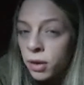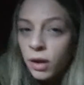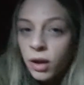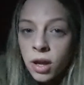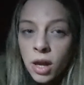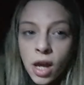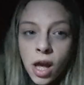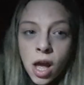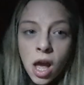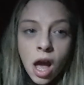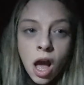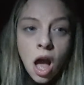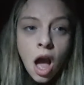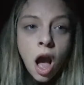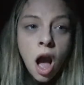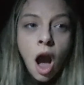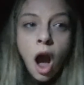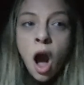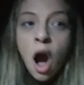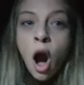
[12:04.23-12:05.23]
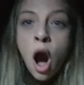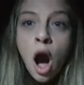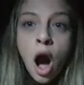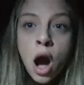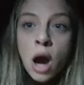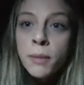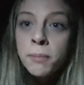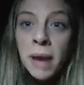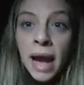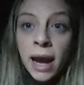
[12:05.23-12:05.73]
but
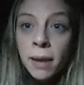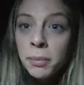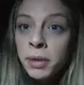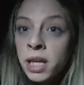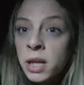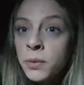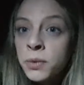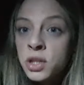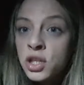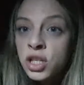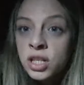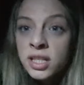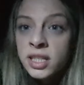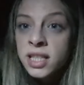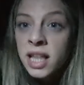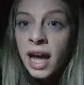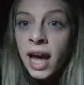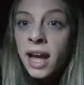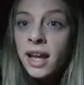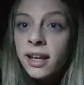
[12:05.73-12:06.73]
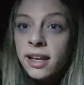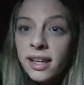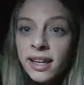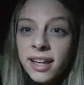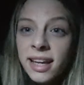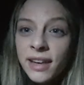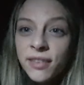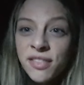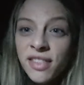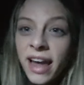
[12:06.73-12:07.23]
I'm happy with just that.
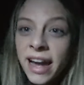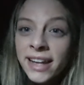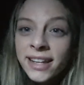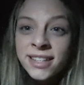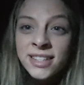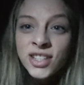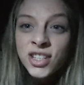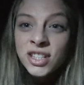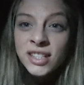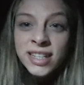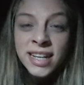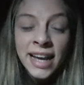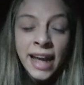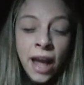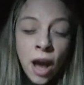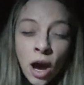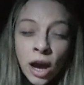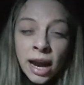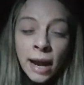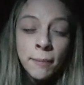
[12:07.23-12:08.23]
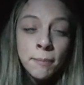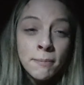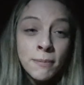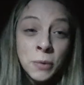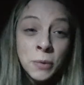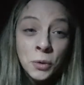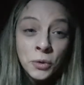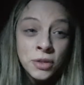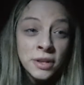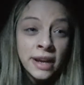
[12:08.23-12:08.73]
If that is just it, I am
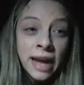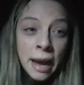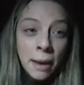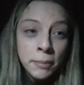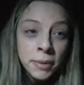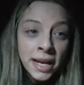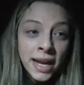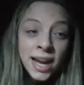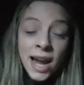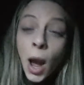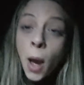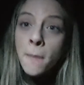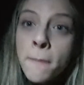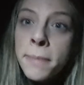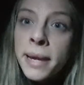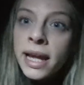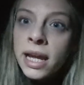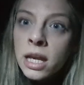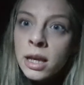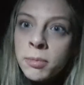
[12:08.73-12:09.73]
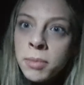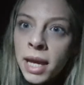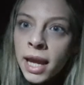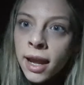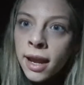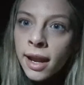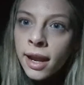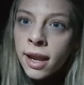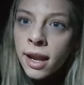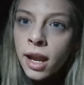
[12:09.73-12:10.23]
more than happy. A
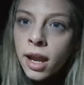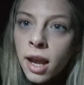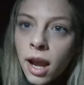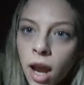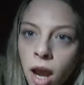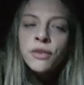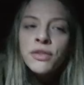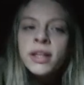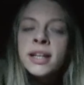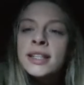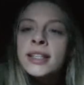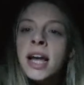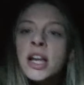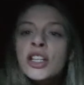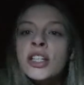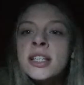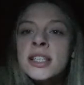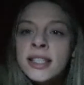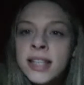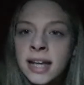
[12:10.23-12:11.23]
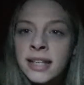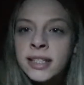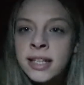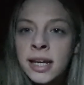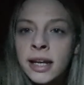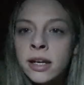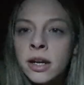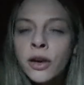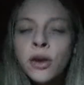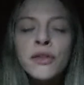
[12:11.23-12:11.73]
PB, I don't think it's actually set
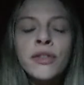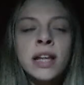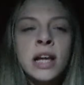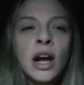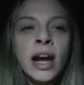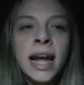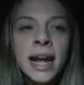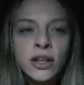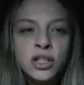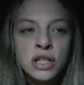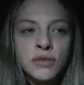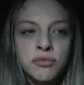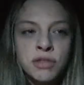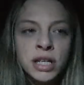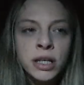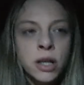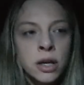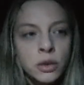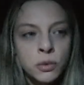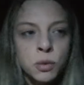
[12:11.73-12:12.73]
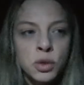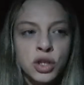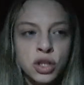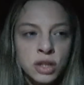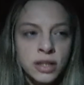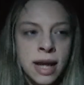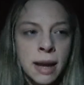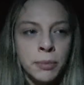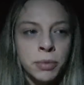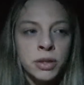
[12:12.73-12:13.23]
in. I don't think I actually realised what's
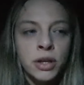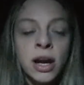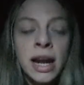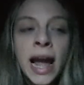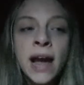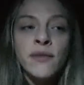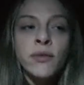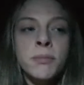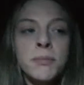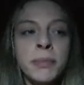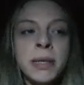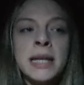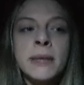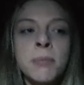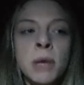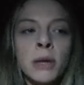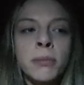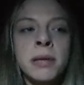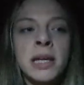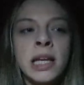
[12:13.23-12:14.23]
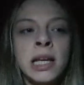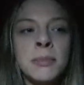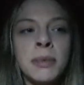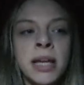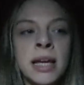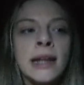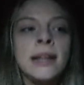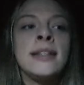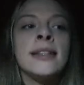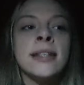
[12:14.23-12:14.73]
just happened. I haven't beat my
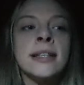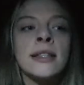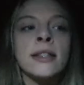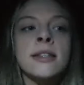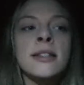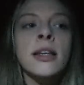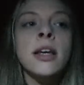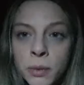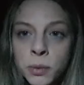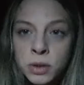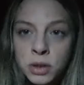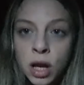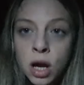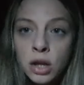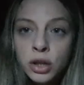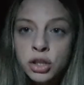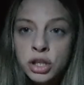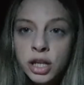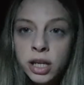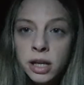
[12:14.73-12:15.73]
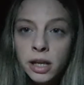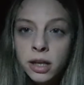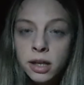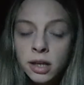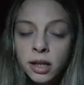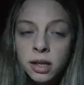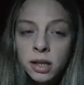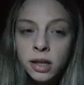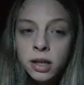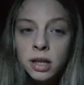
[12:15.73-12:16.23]
PB since it was last
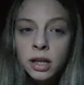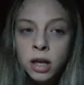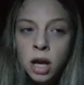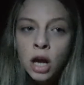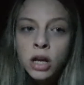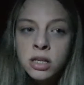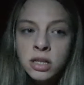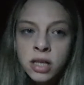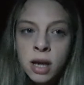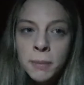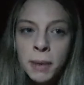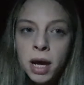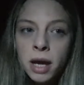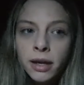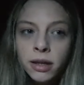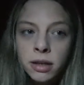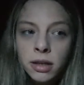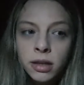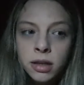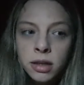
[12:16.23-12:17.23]
summer.